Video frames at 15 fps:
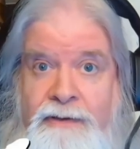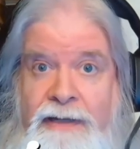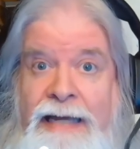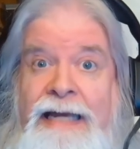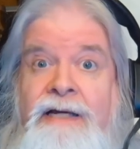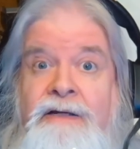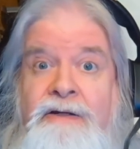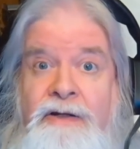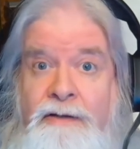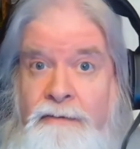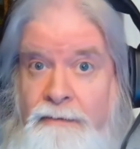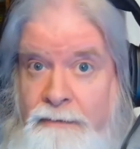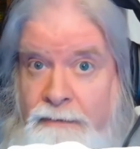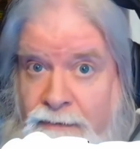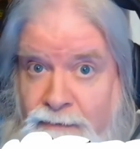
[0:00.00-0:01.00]
and hit
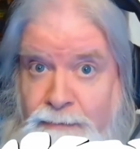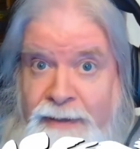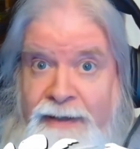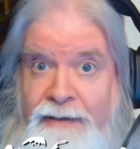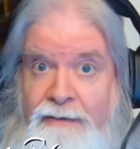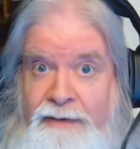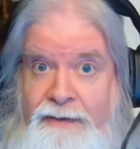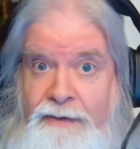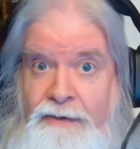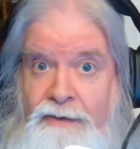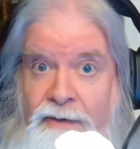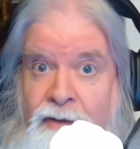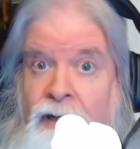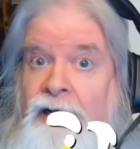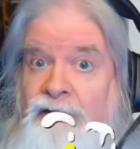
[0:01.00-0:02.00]
the little bell
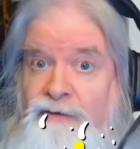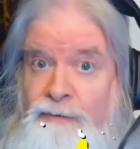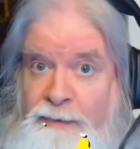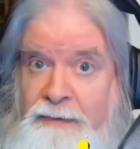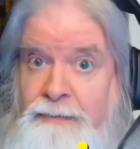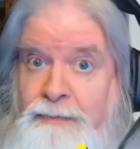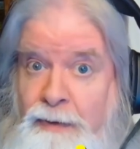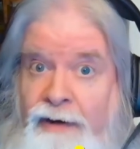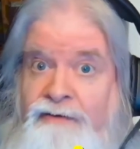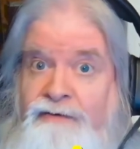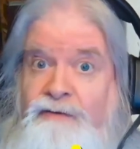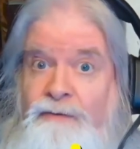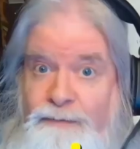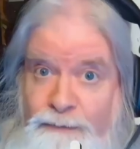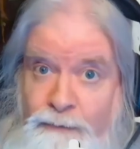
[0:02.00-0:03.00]
icon to be
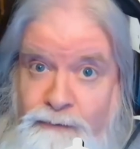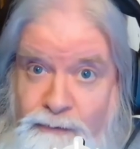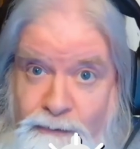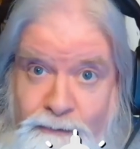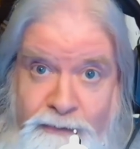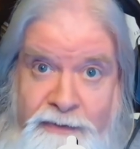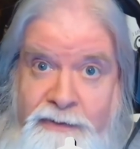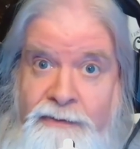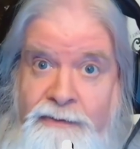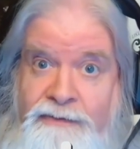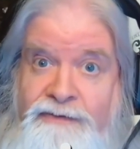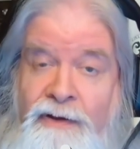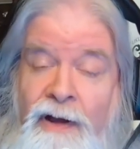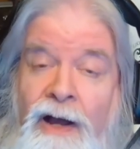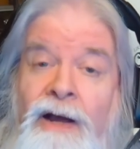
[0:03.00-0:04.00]
apprised of future
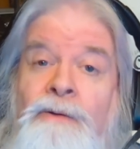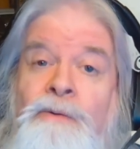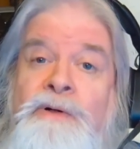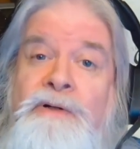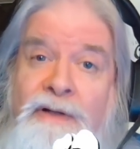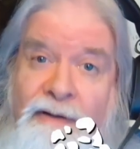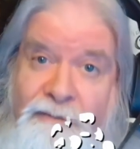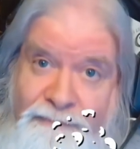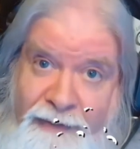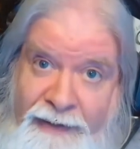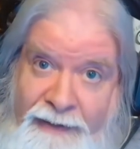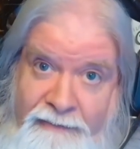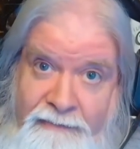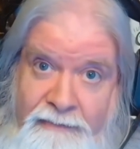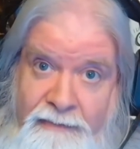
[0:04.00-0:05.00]
videos. I would love
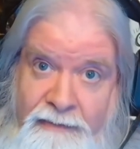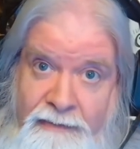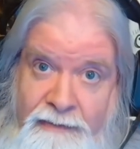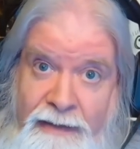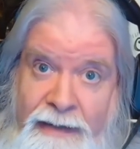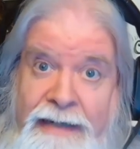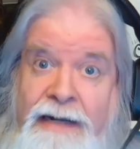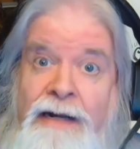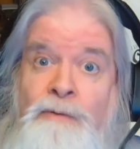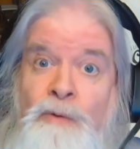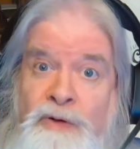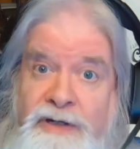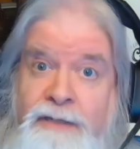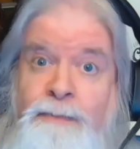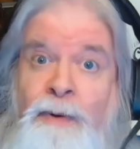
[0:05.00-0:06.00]
that, and I
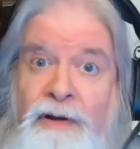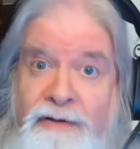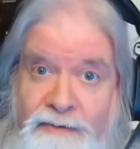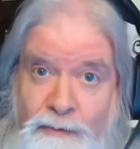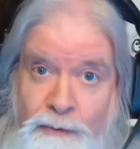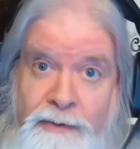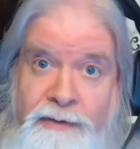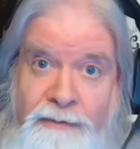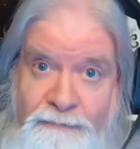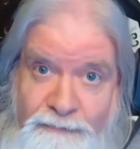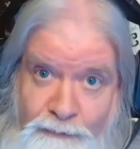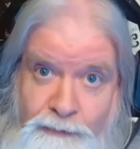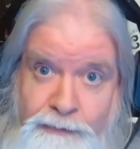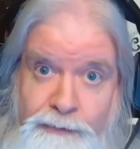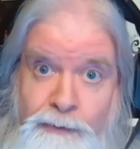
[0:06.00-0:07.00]
will keep on doing them
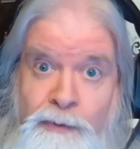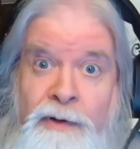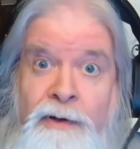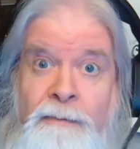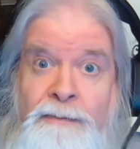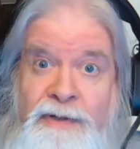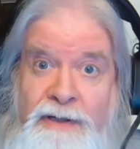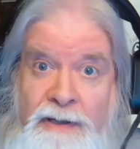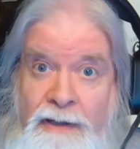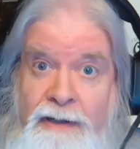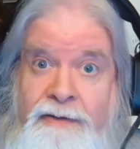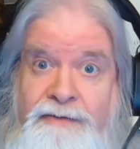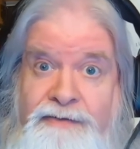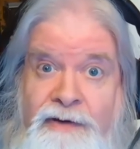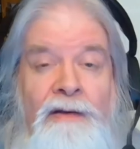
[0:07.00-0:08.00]
for you
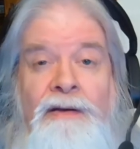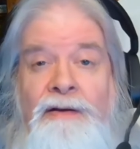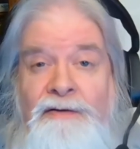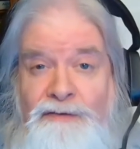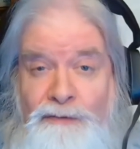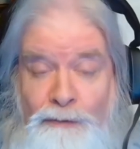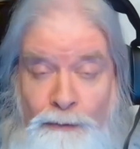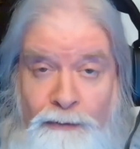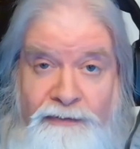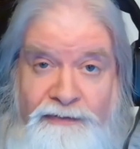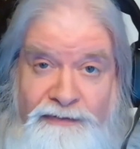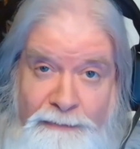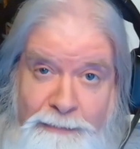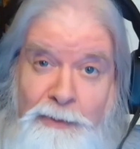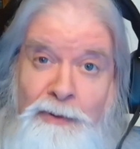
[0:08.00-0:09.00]
because it's your
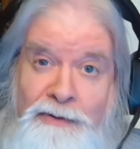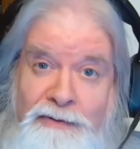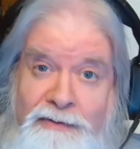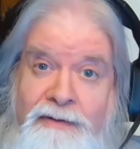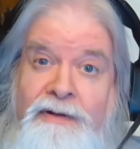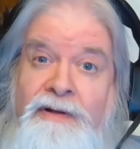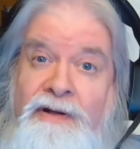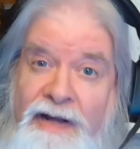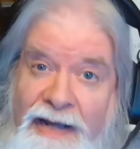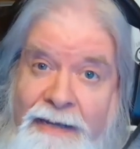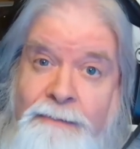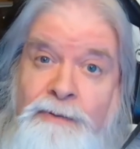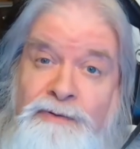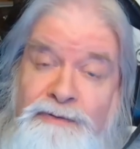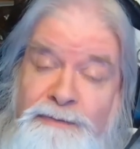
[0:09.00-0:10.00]
support that
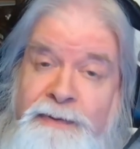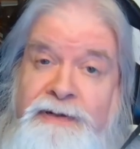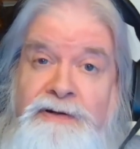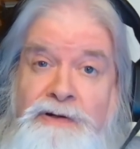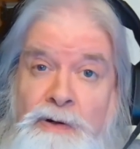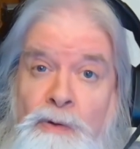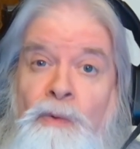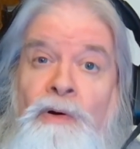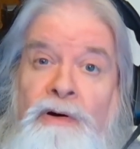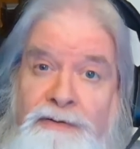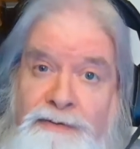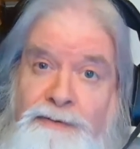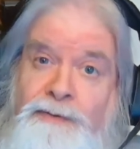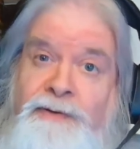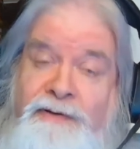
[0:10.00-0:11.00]
enables me to go
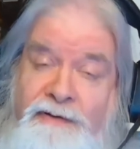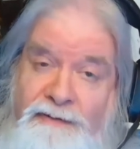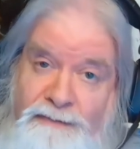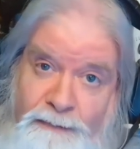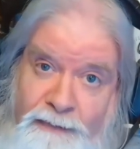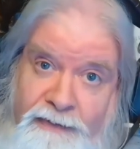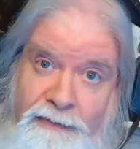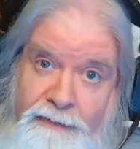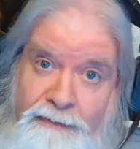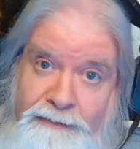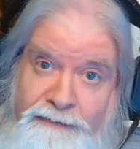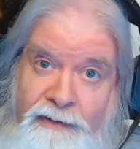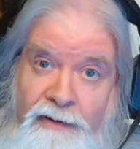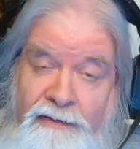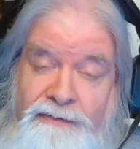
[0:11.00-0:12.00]
on doing these
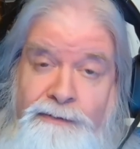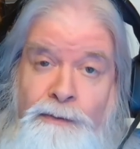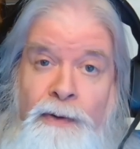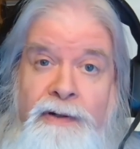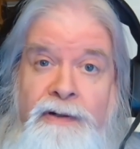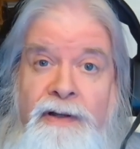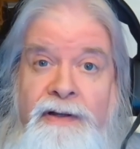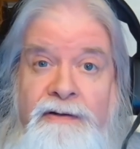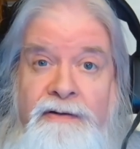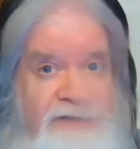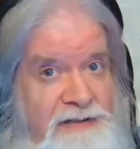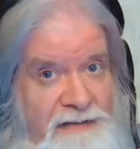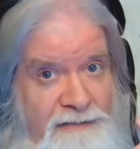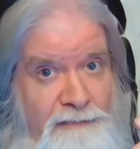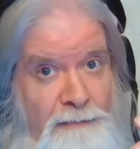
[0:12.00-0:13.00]
videos. So I'd like to
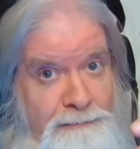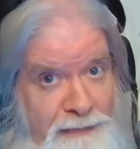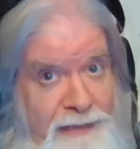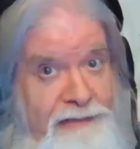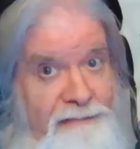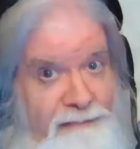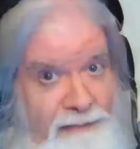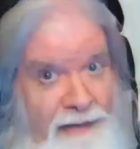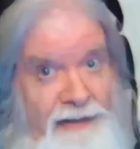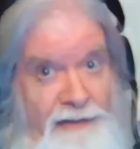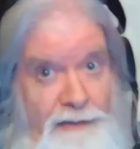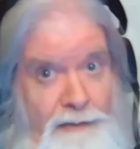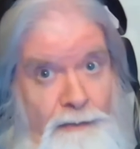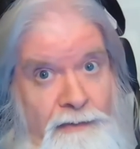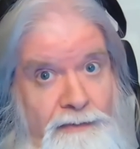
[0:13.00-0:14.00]
give a big
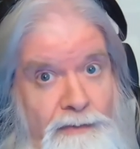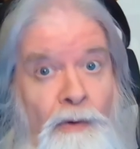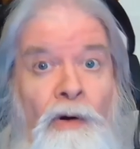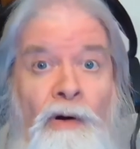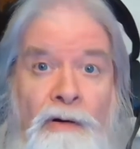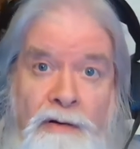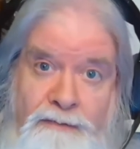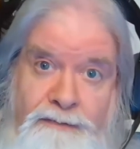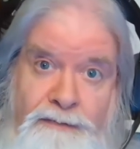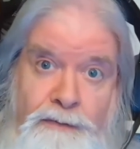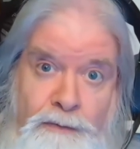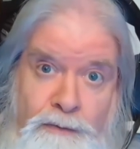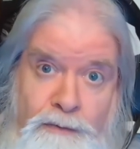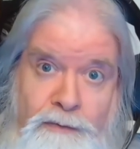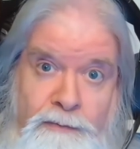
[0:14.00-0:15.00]
thank you to all of
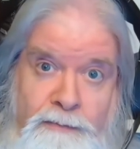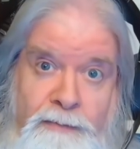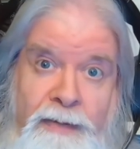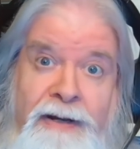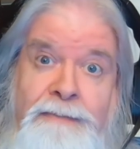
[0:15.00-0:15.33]
you, my